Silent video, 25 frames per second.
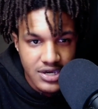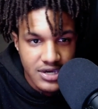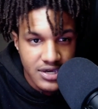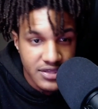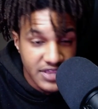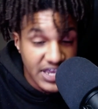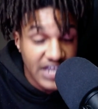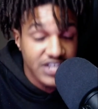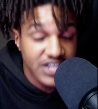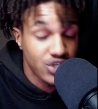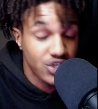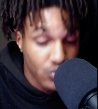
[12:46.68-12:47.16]

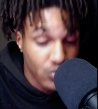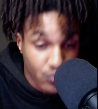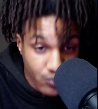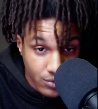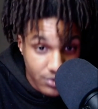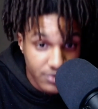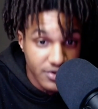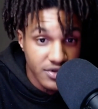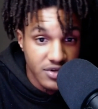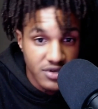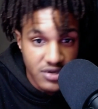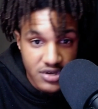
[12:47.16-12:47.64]
that's a
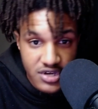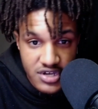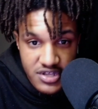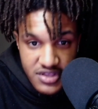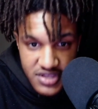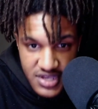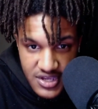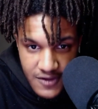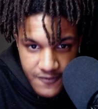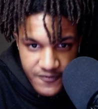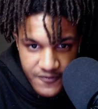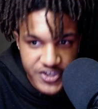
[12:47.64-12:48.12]
really good
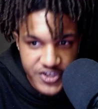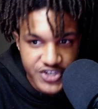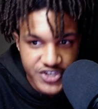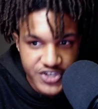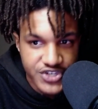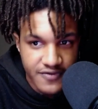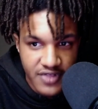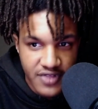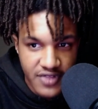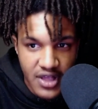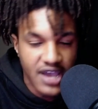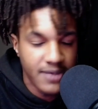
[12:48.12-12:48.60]

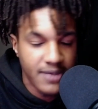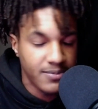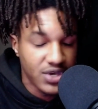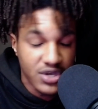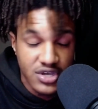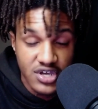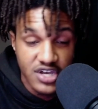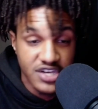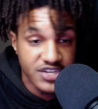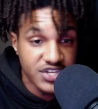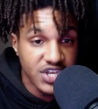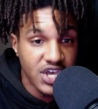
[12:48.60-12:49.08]
defensive lineman,
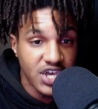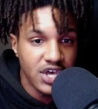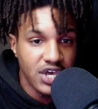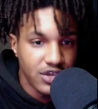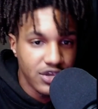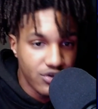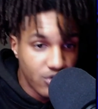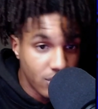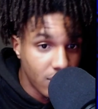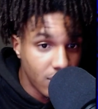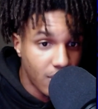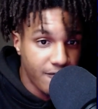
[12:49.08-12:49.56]
because
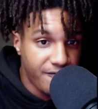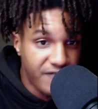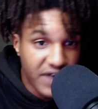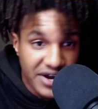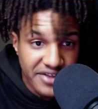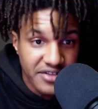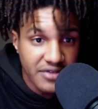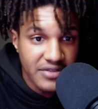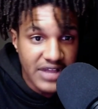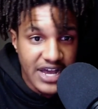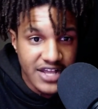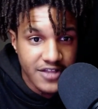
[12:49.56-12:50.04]
you don't
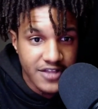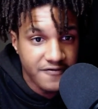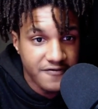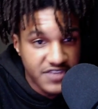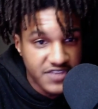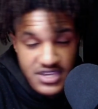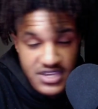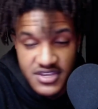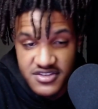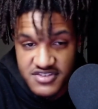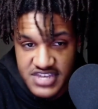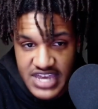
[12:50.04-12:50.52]
find a lot of
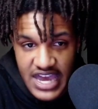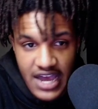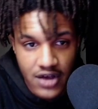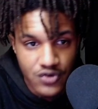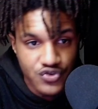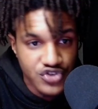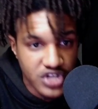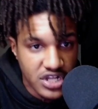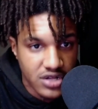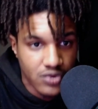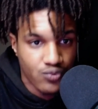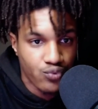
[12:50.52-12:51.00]
D
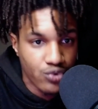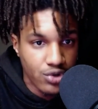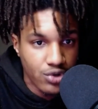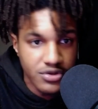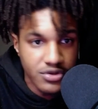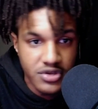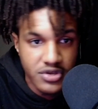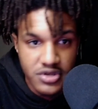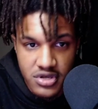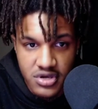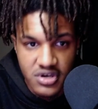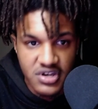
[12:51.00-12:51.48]
tackles that are
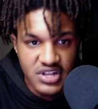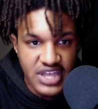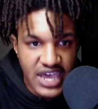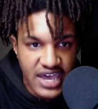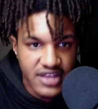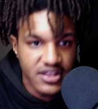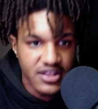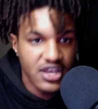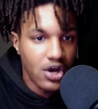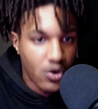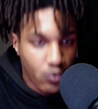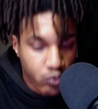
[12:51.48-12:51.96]
really good
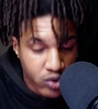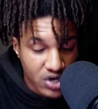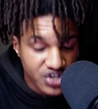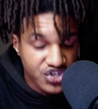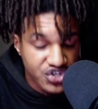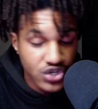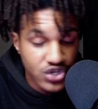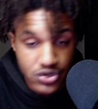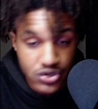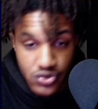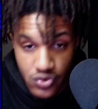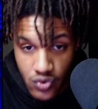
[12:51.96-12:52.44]
at
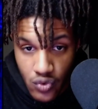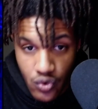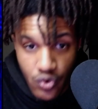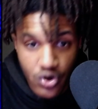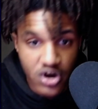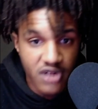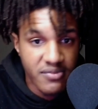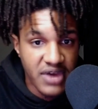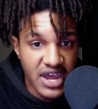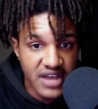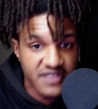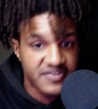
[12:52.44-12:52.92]
rushing the
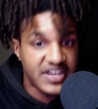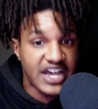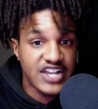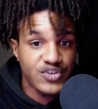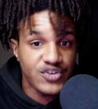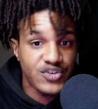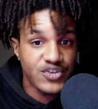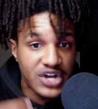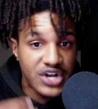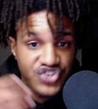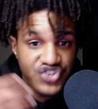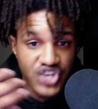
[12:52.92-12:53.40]
quarterback.
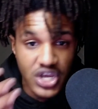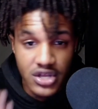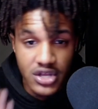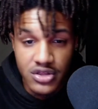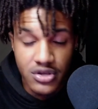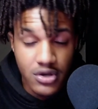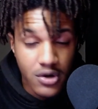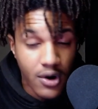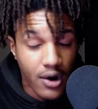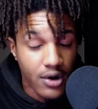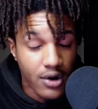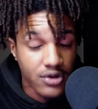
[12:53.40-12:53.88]
That's why
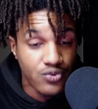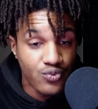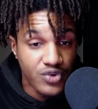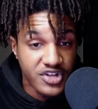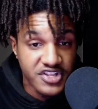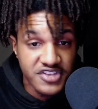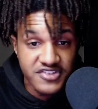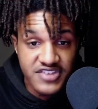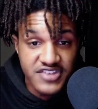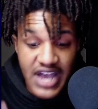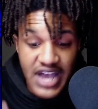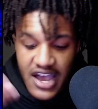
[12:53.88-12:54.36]
Jalen Carter
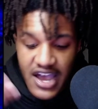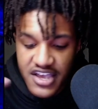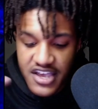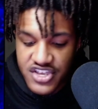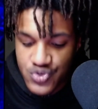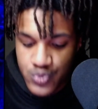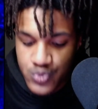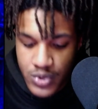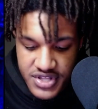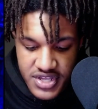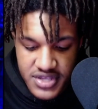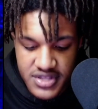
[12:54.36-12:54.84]
went as high
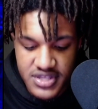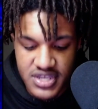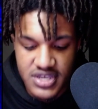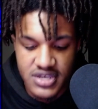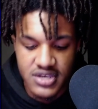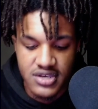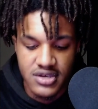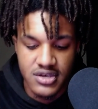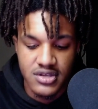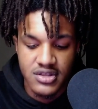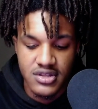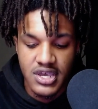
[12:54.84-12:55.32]
as what he
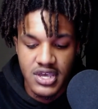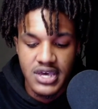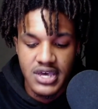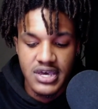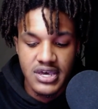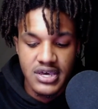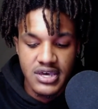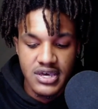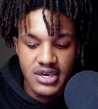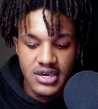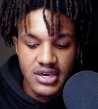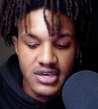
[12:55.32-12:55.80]
did.
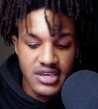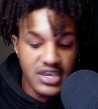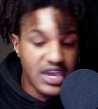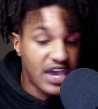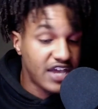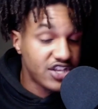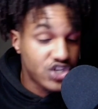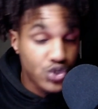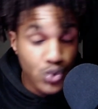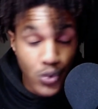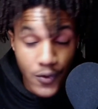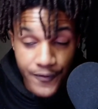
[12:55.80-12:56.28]
He
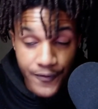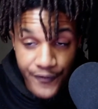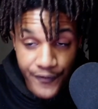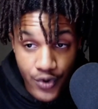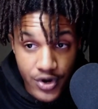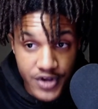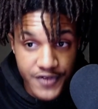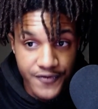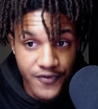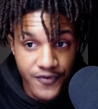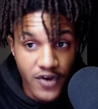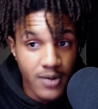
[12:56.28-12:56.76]
had 2
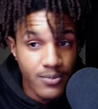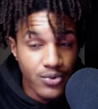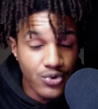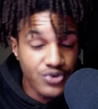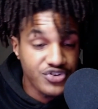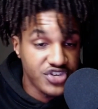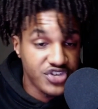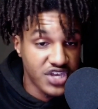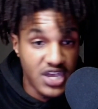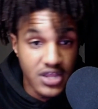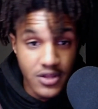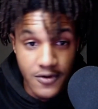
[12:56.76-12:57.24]
forced
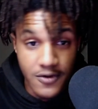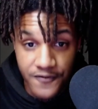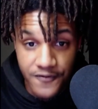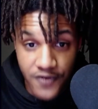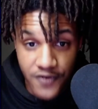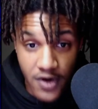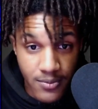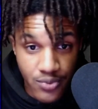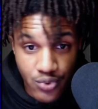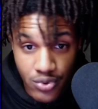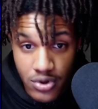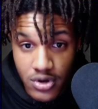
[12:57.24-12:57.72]
fumbles and a
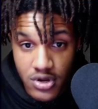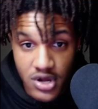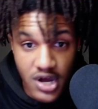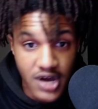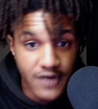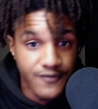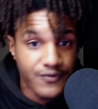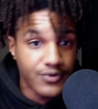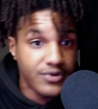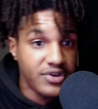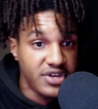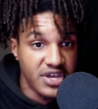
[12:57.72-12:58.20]
fumble
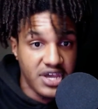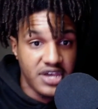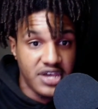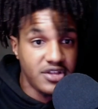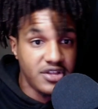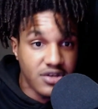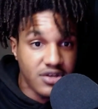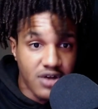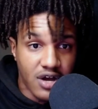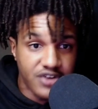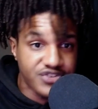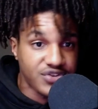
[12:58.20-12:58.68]
recovery,
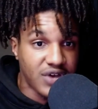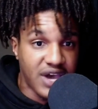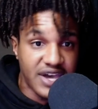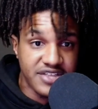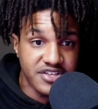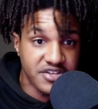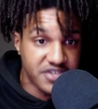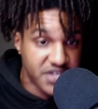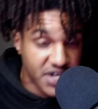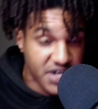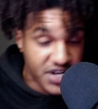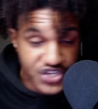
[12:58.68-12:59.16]
and he also
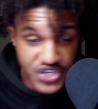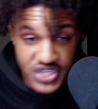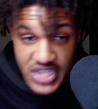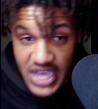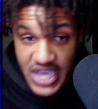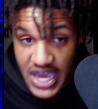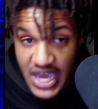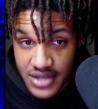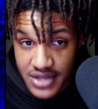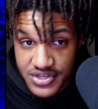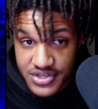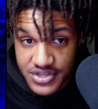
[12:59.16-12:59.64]
had a
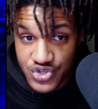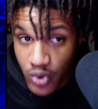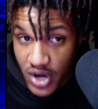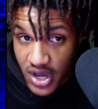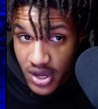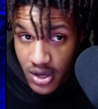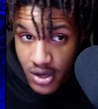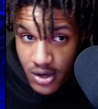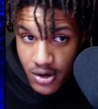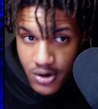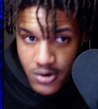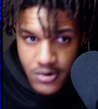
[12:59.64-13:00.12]
touchdown as
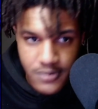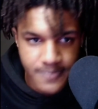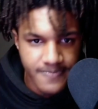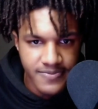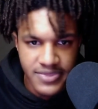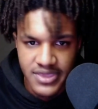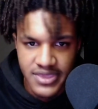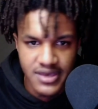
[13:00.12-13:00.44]
well.